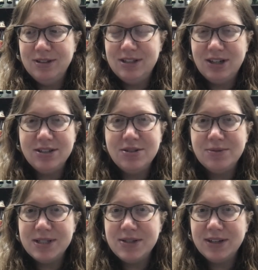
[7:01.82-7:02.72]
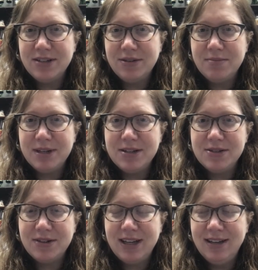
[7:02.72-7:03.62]
start to restrict their
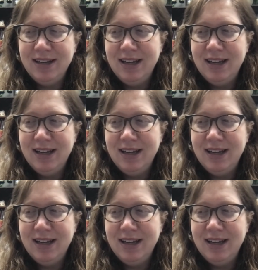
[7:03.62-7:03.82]
ministry.